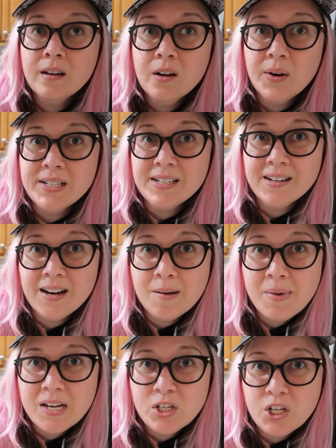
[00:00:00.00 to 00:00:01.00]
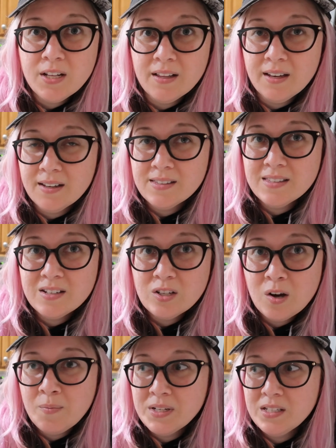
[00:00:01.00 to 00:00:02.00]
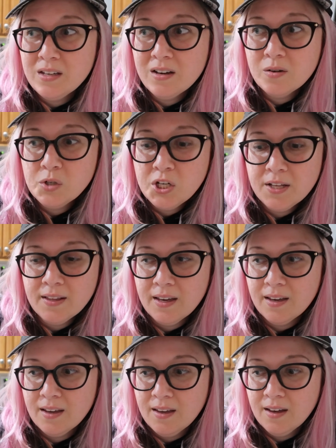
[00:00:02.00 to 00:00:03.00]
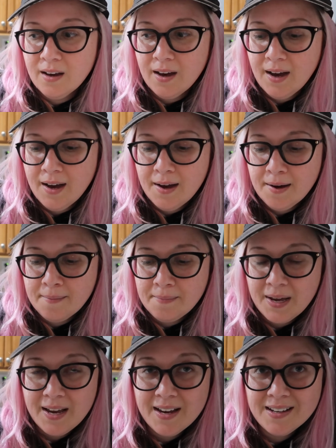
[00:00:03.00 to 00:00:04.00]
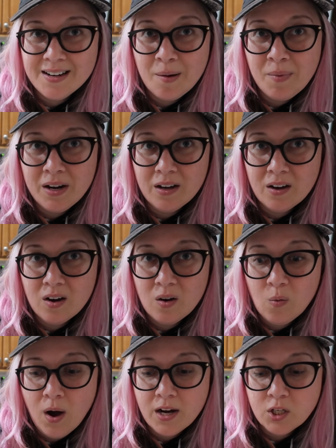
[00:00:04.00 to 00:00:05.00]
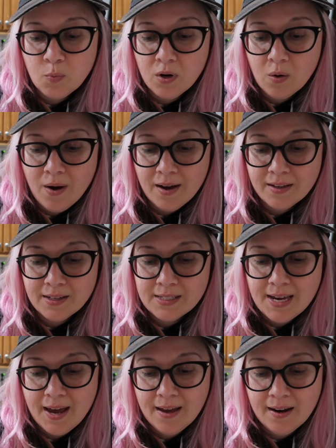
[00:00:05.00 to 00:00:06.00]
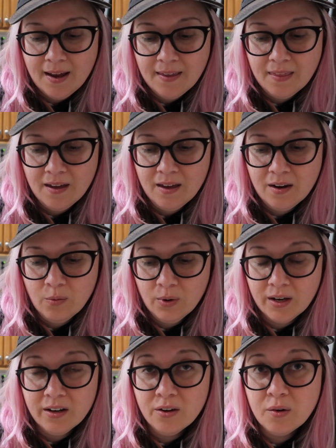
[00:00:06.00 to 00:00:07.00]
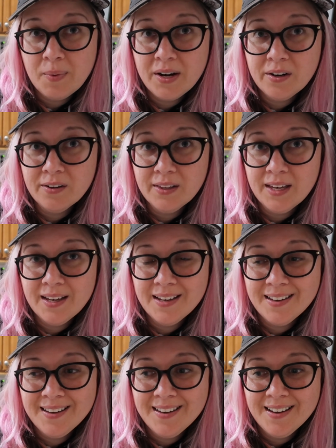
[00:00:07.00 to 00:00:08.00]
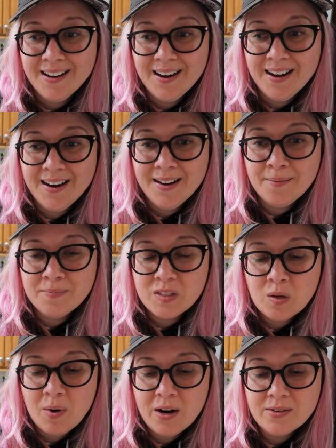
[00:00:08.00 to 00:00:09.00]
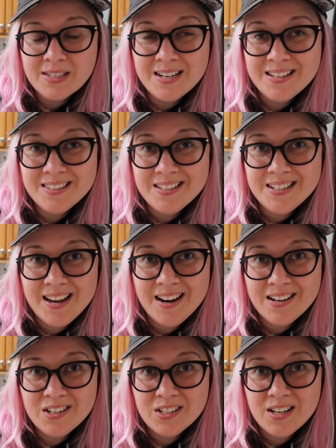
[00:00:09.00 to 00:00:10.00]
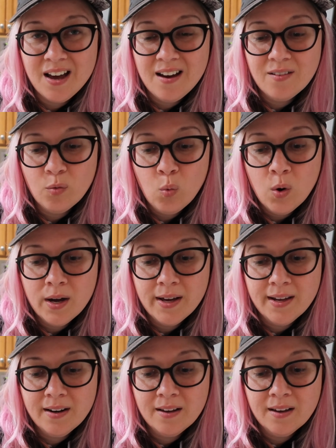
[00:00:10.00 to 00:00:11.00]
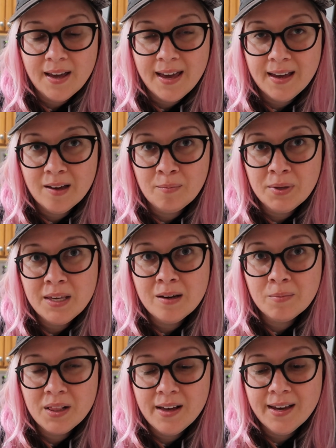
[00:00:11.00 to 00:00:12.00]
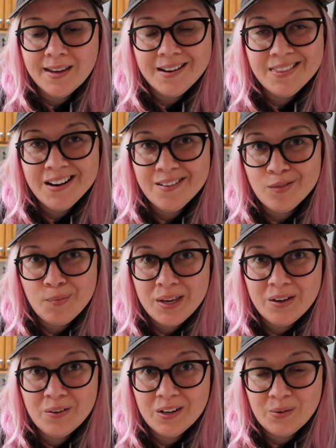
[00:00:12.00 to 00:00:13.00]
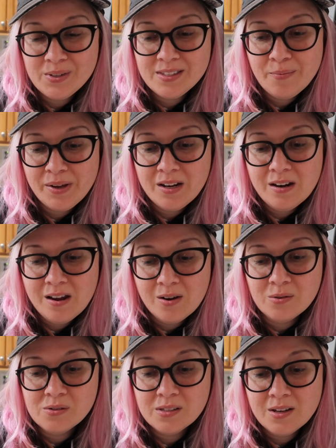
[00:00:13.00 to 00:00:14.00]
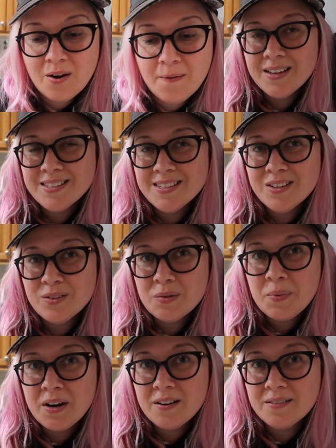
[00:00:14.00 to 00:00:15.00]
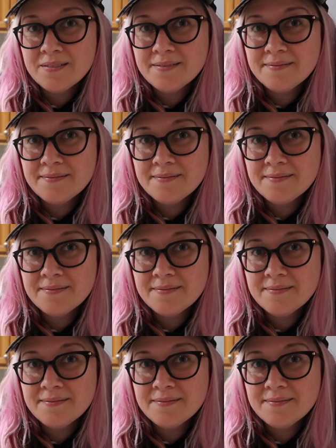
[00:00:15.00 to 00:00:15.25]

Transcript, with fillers: No, I didn't. I made chili. It's the tomatillo chili. Um, and I'm gonna go watch more Walking Dead and then we're gonna go to bed early. Um, tomorrow's an easy day. I just have one AM PM client and then I have a meet and greet with somebody new. So I'll see you tomorrow.